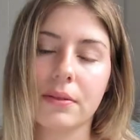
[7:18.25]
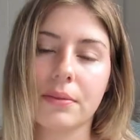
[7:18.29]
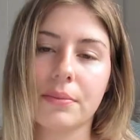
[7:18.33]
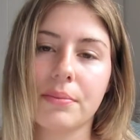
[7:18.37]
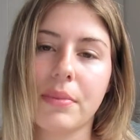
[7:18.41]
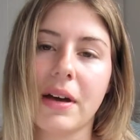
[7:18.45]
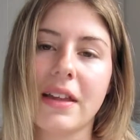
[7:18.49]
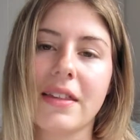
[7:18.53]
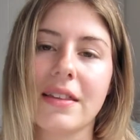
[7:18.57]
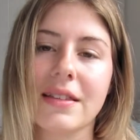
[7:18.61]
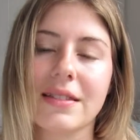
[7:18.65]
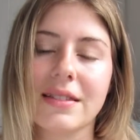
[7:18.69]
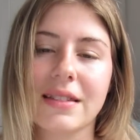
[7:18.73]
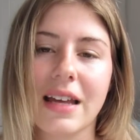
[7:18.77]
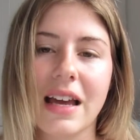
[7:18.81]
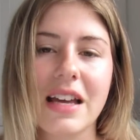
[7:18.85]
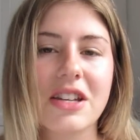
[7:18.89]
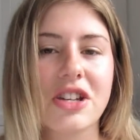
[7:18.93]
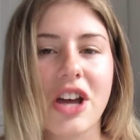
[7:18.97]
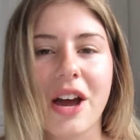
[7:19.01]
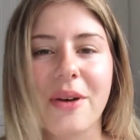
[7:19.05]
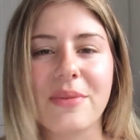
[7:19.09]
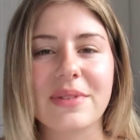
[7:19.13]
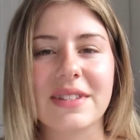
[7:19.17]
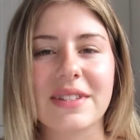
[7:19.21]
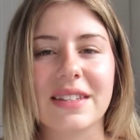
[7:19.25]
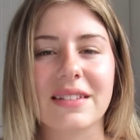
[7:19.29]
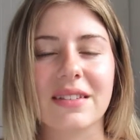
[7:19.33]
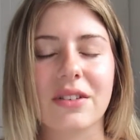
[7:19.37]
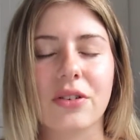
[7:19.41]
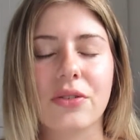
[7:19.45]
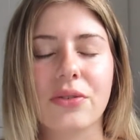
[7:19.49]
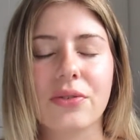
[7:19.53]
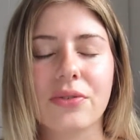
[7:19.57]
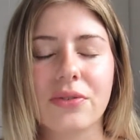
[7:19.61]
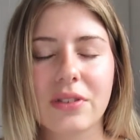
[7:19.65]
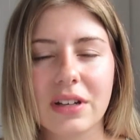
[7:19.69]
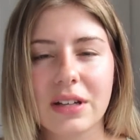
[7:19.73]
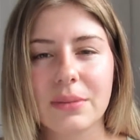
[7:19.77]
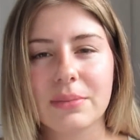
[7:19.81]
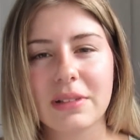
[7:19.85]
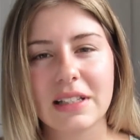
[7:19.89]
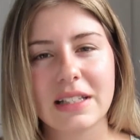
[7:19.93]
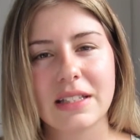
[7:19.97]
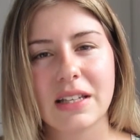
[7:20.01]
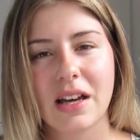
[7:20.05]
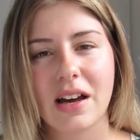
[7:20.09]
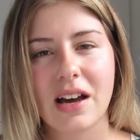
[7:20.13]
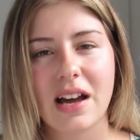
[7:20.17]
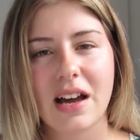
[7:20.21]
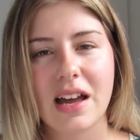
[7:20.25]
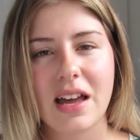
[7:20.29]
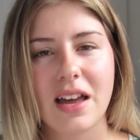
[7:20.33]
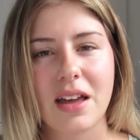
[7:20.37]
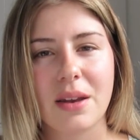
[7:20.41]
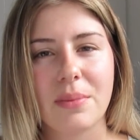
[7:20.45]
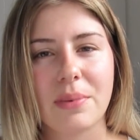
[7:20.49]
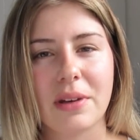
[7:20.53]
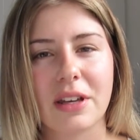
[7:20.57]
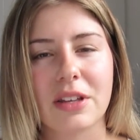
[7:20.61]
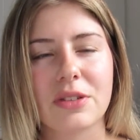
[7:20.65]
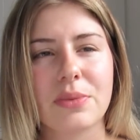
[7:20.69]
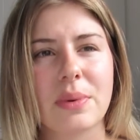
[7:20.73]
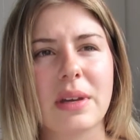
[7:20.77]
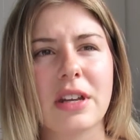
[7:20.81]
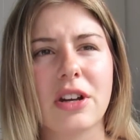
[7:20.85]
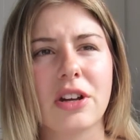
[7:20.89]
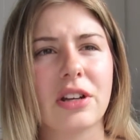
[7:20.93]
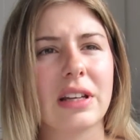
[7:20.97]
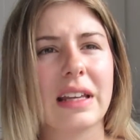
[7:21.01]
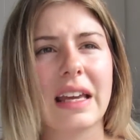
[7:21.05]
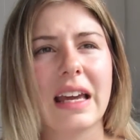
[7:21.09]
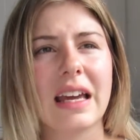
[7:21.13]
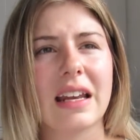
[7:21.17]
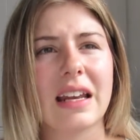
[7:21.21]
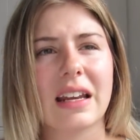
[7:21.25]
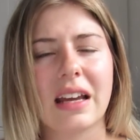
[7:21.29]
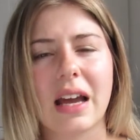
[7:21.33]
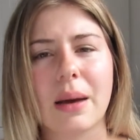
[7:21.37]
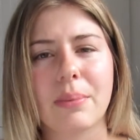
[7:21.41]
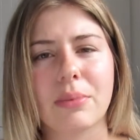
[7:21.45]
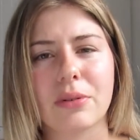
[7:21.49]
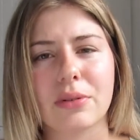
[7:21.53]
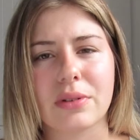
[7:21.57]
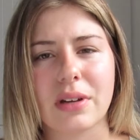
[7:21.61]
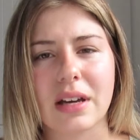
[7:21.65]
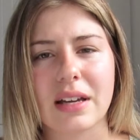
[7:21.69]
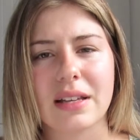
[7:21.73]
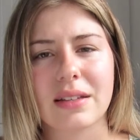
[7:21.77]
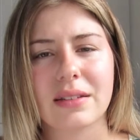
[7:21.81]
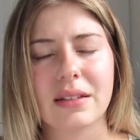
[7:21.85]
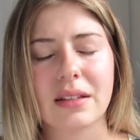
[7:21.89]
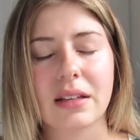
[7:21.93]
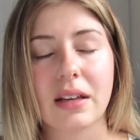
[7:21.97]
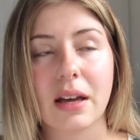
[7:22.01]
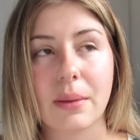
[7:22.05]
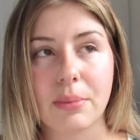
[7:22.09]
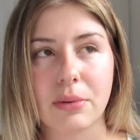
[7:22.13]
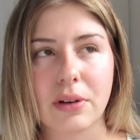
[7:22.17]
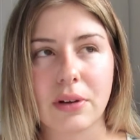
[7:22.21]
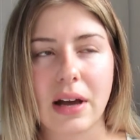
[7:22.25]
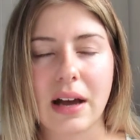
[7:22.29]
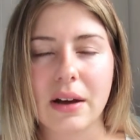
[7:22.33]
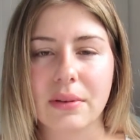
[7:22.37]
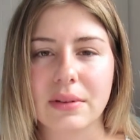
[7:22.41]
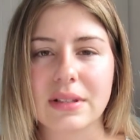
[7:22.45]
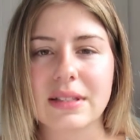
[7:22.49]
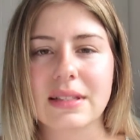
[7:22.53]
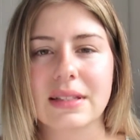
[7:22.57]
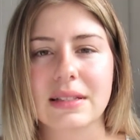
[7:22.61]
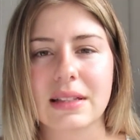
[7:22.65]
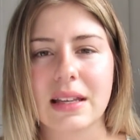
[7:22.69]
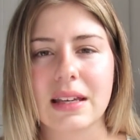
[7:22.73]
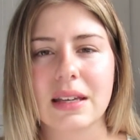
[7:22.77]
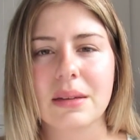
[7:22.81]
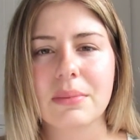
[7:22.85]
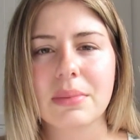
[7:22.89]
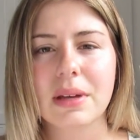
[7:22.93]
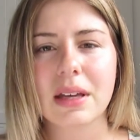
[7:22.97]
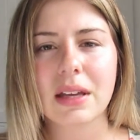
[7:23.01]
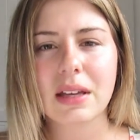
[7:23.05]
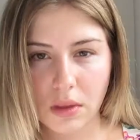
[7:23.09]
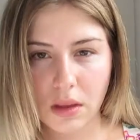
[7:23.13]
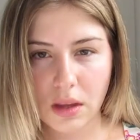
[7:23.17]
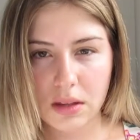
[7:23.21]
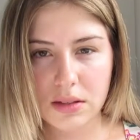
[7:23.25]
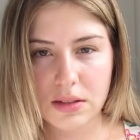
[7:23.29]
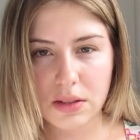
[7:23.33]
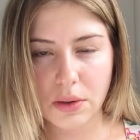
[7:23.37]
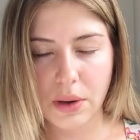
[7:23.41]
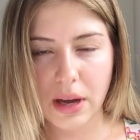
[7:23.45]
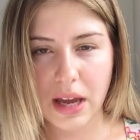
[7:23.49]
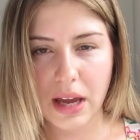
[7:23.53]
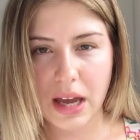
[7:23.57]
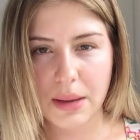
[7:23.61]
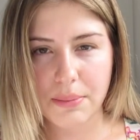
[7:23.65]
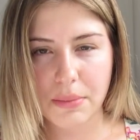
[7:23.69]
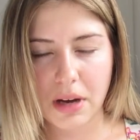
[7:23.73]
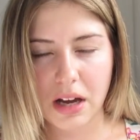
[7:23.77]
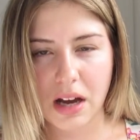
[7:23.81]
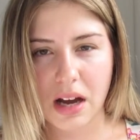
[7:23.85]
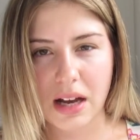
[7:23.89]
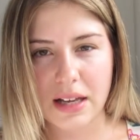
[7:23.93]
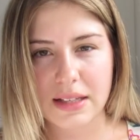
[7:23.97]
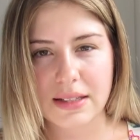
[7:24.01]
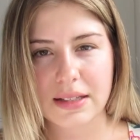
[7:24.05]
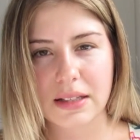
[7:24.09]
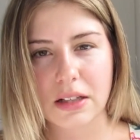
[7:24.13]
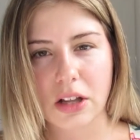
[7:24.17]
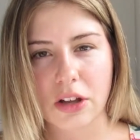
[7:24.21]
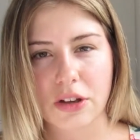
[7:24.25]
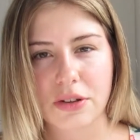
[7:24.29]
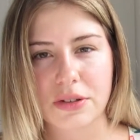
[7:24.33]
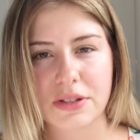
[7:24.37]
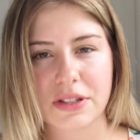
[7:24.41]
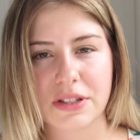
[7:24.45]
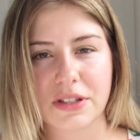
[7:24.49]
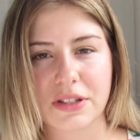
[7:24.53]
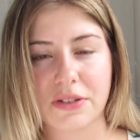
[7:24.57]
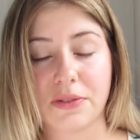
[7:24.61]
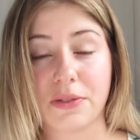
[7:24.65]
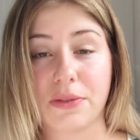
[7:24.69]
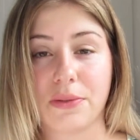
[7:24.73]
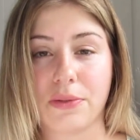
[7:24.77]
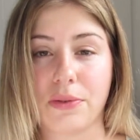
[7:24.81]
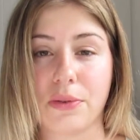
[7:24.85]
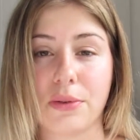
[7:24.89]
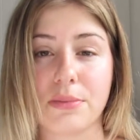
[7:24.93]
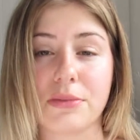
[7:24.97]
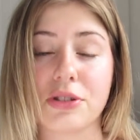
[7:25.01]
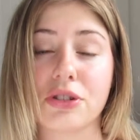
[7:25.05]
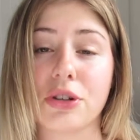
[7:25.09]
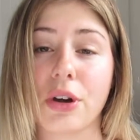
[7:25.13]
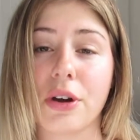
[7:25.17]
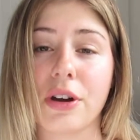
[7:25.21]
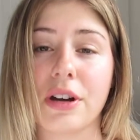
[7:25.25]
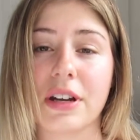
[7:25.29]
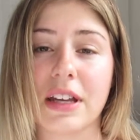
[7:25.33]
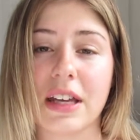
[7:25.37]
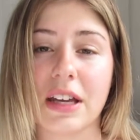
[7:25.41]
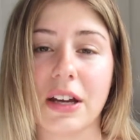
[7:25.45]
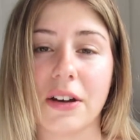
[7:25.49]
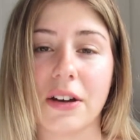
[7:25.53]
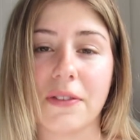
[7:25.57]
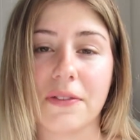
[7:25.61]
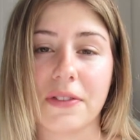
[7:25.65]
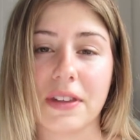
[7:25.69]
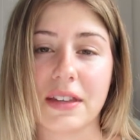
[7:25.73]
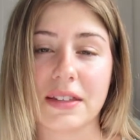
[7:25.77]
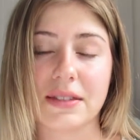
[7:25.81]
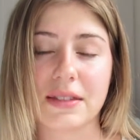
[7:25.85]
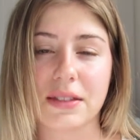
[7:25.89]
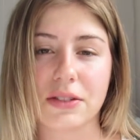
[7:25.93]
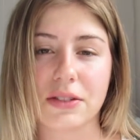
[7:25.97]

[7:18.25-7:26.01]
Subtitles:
By this stage I was incredibly tired because we had only had a couple hours sleep, so I had my eyes closed through a majority of these